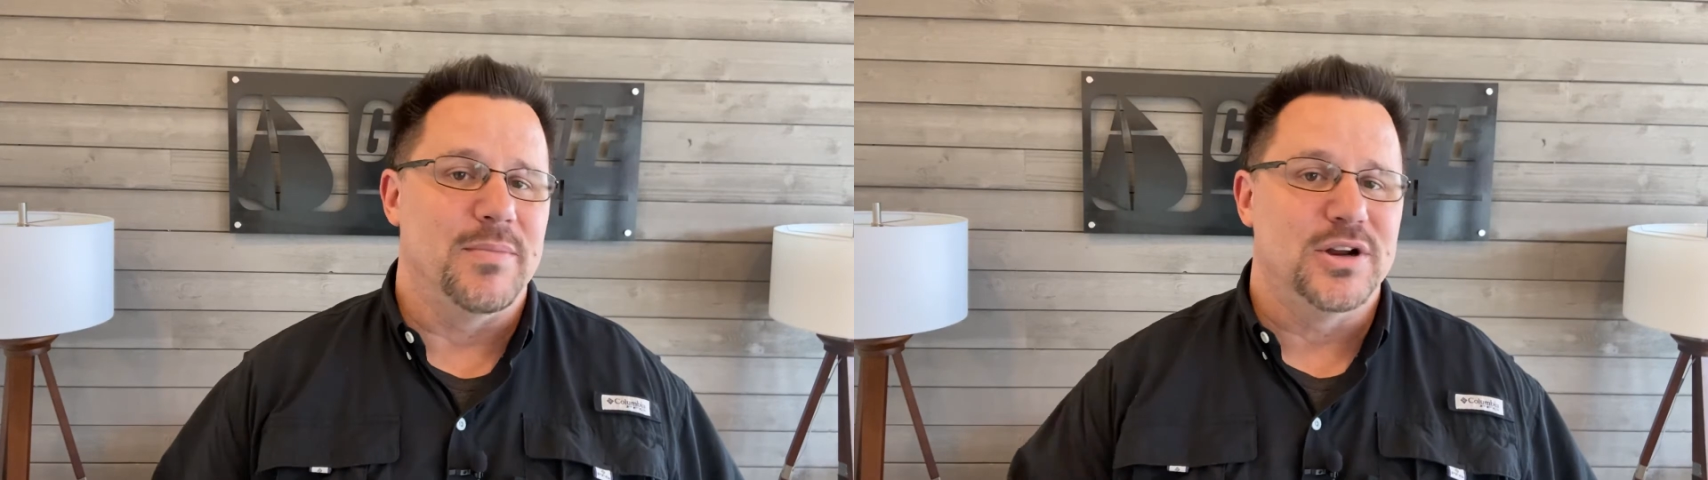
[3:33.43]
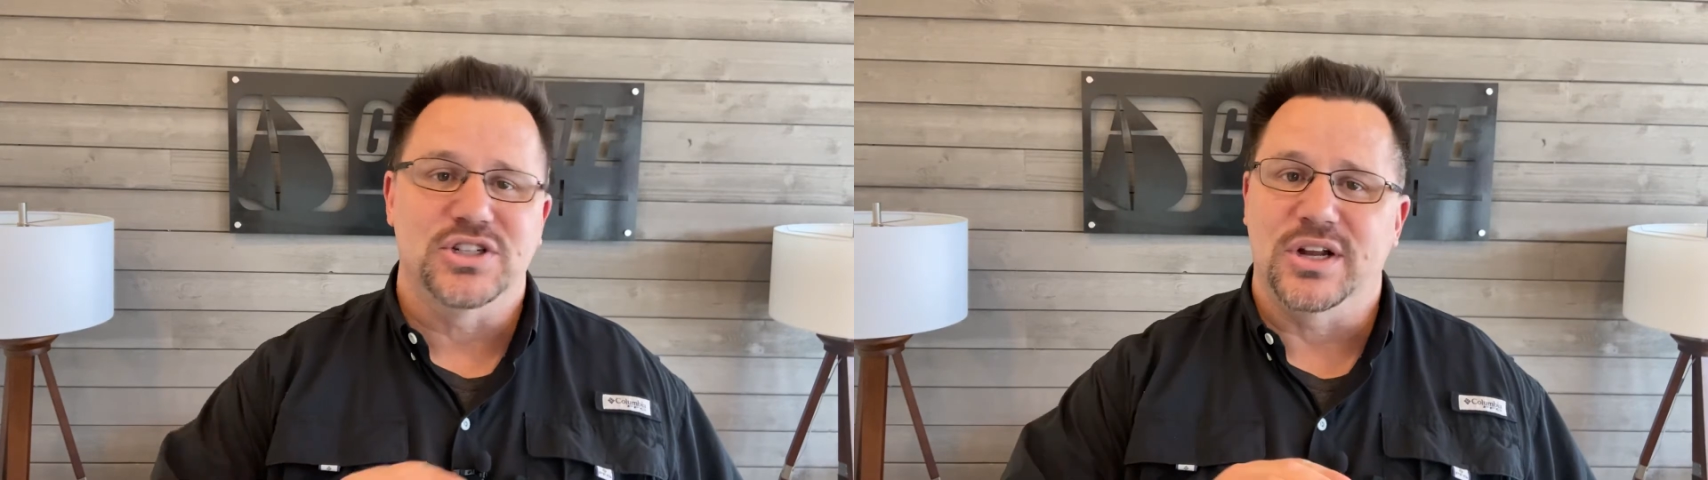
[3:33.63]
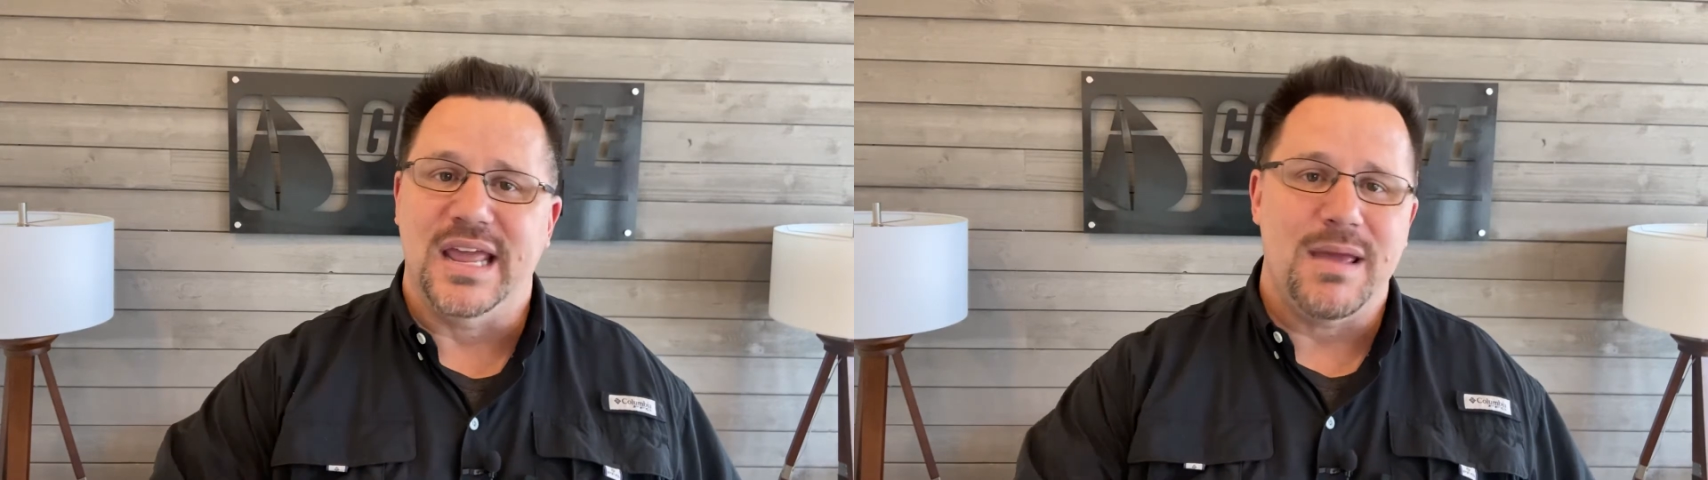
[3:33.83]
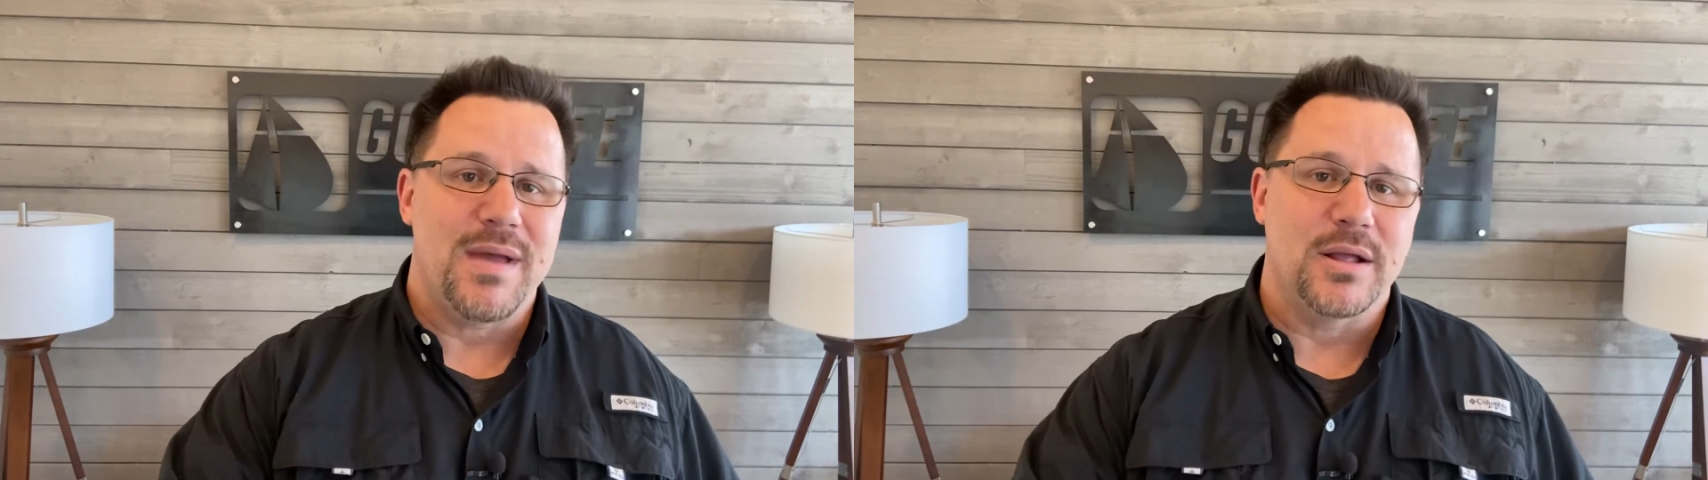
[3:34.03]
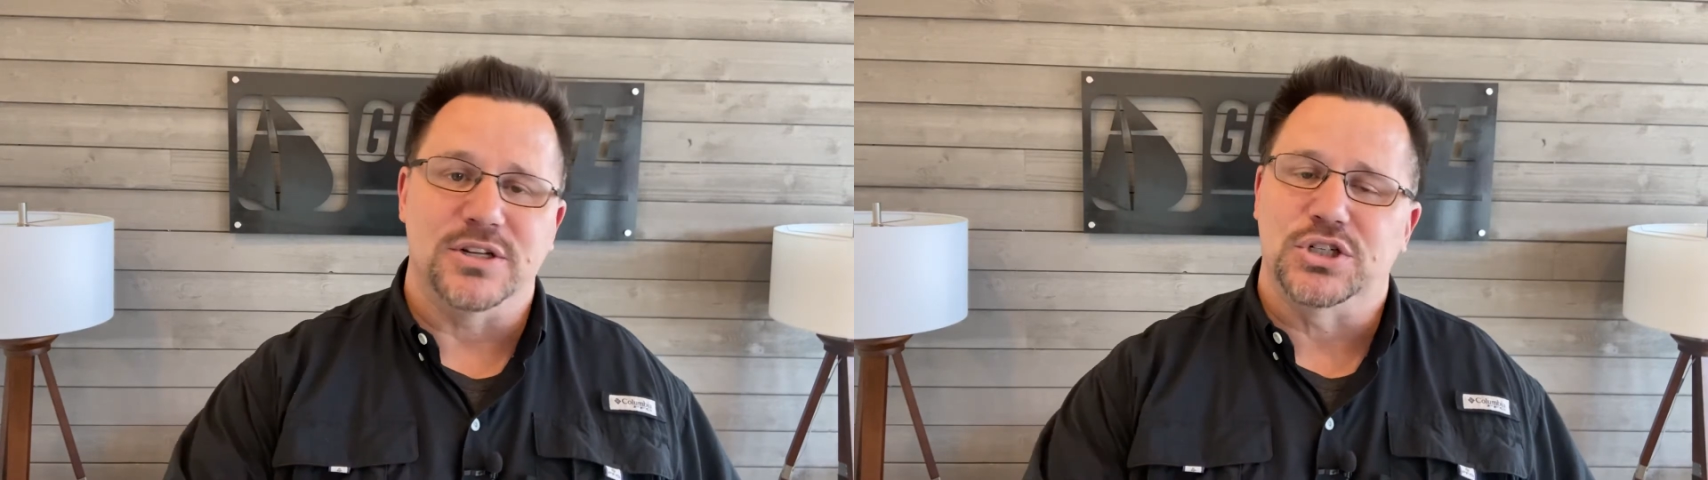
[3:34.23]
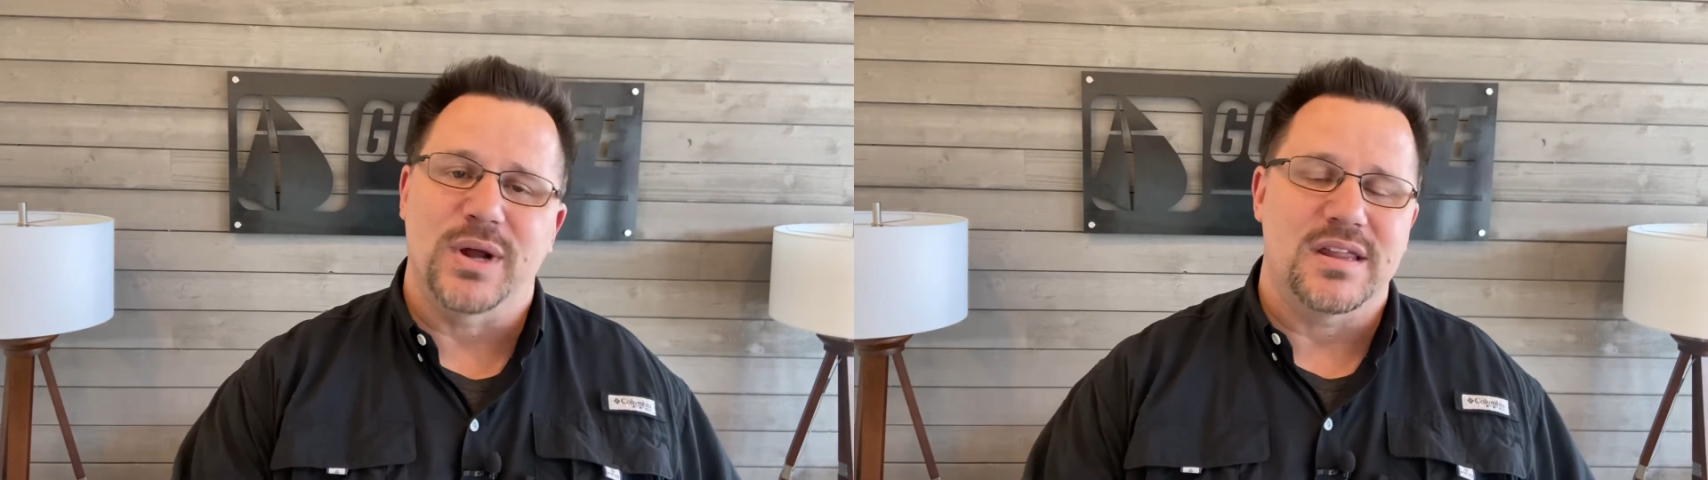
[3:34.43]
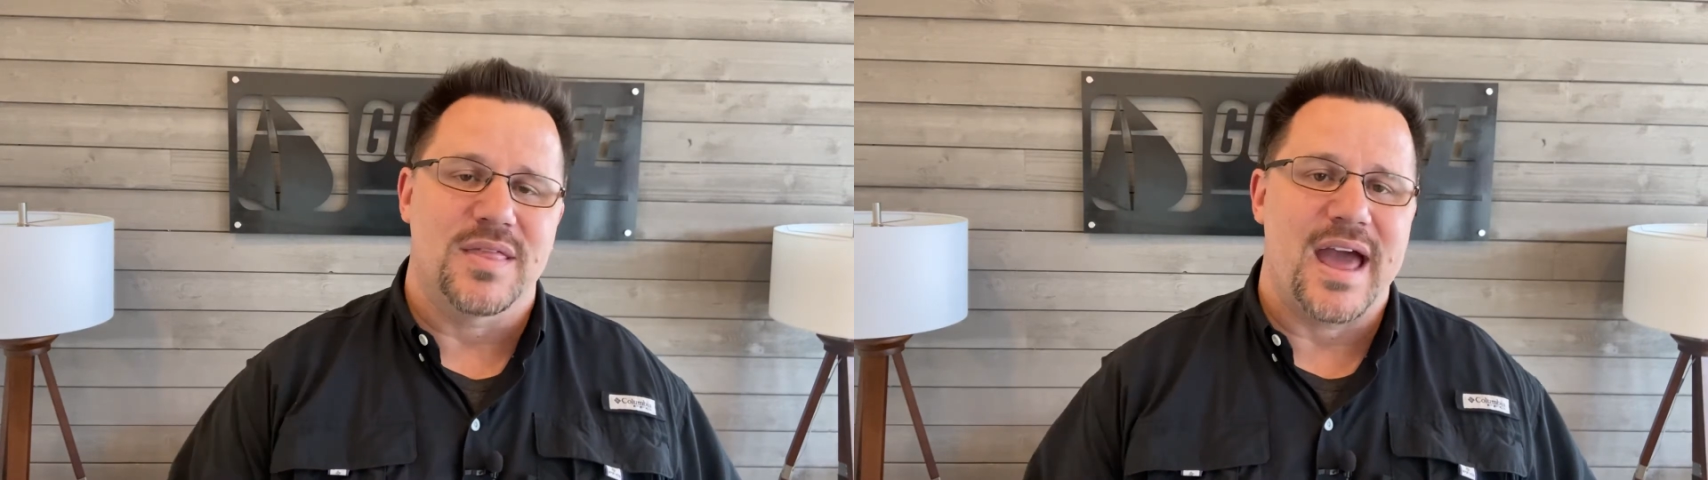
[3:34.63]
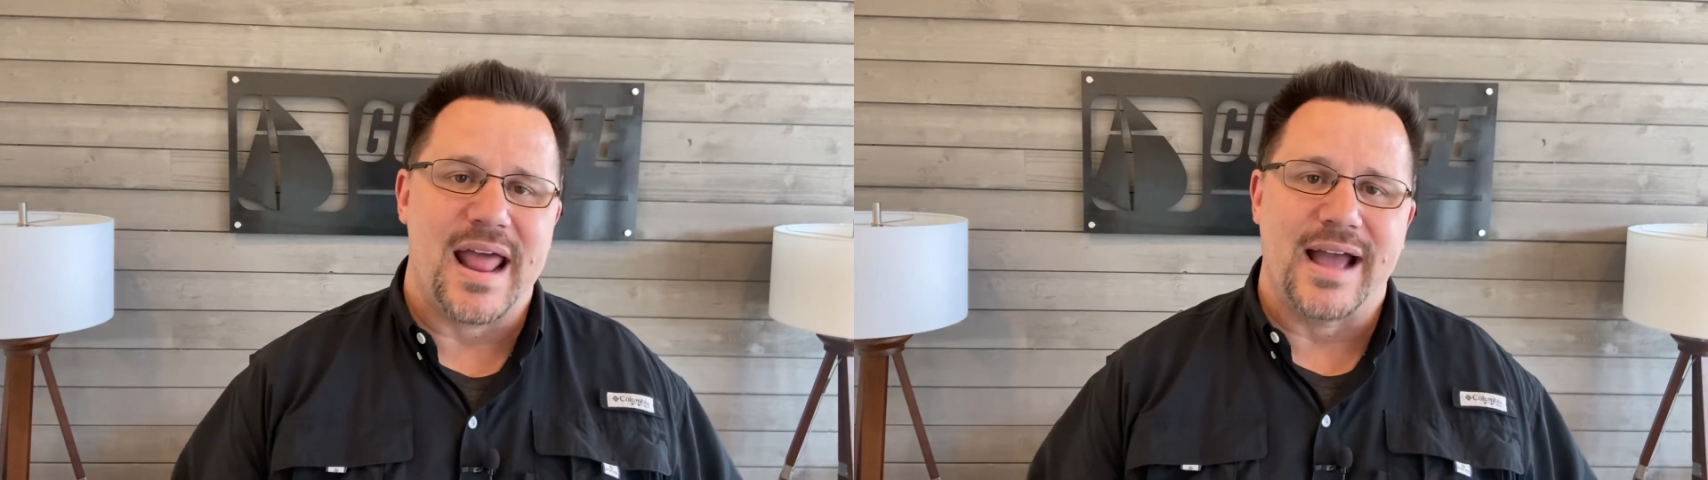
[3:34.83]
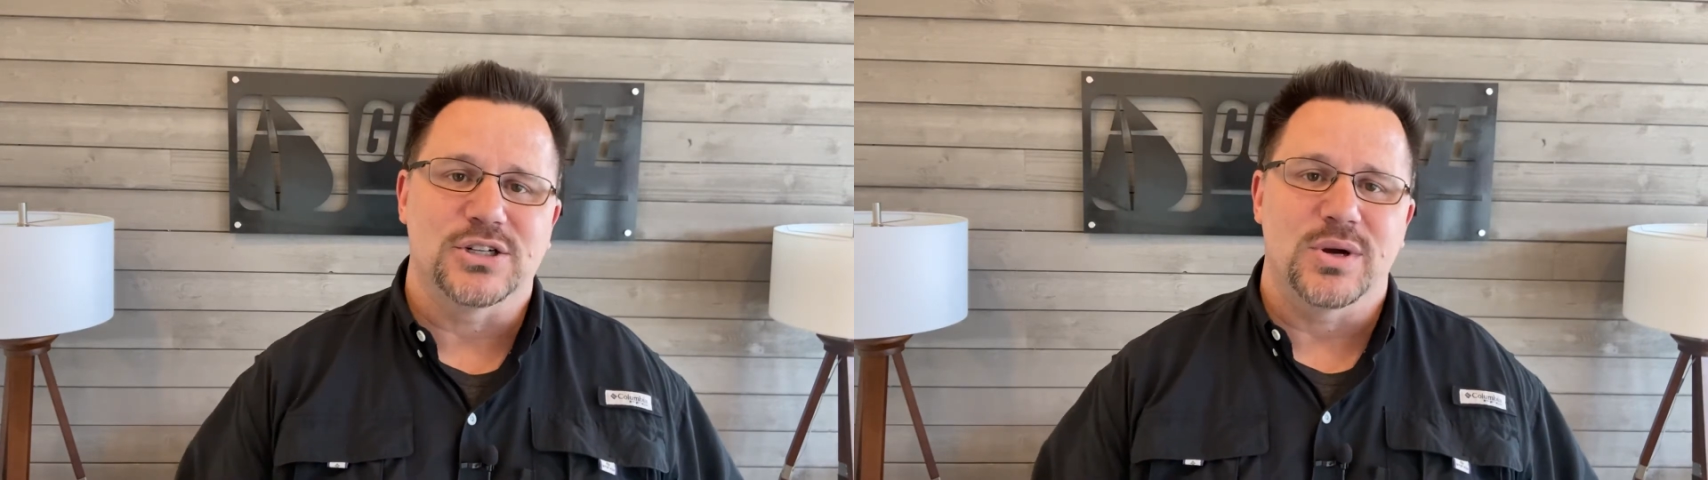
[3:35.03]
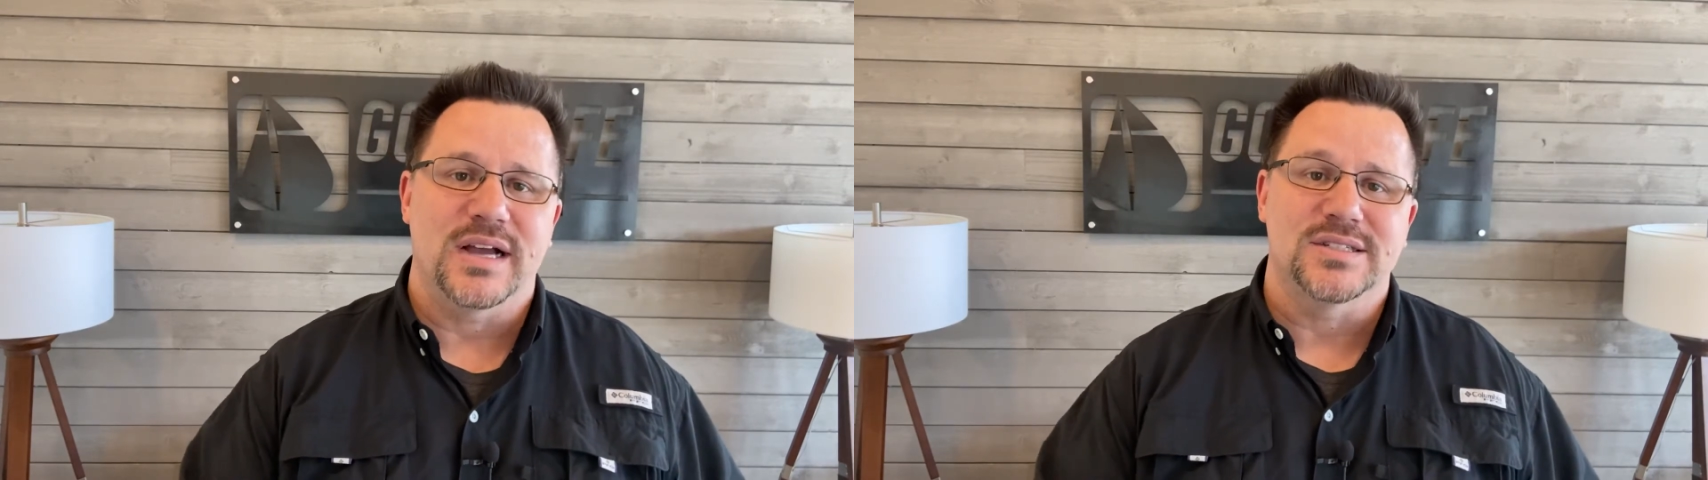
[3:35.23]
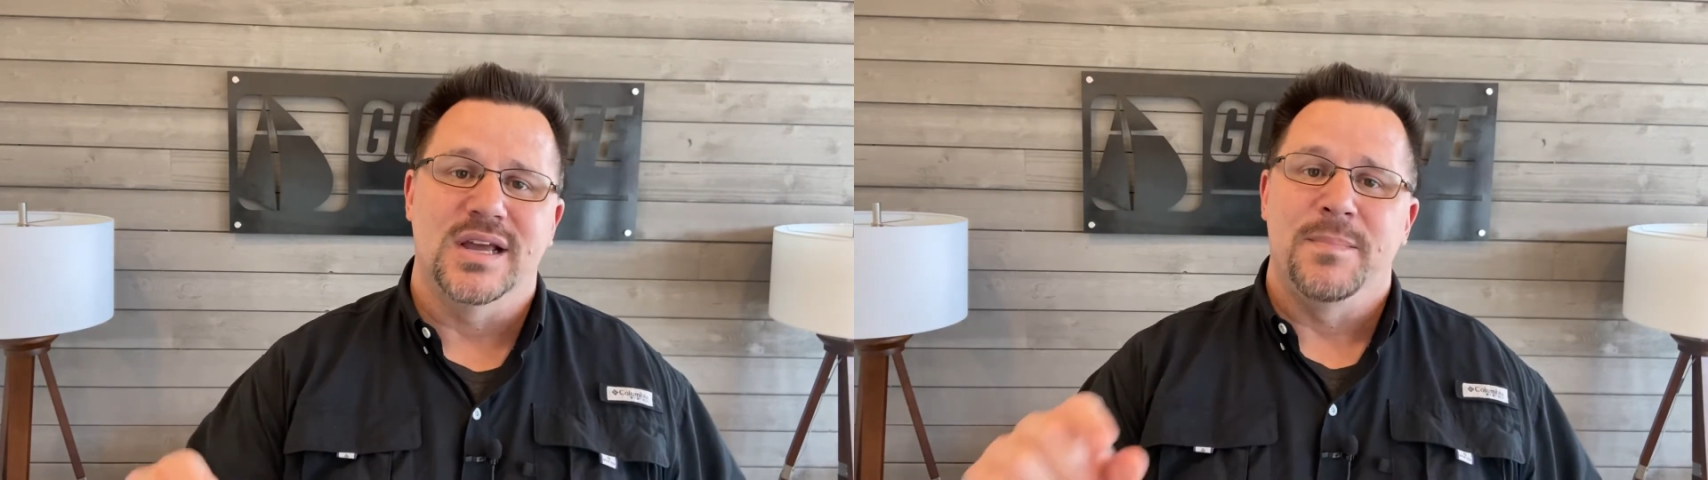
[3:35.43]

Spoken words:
You're just going to email it straight to that address.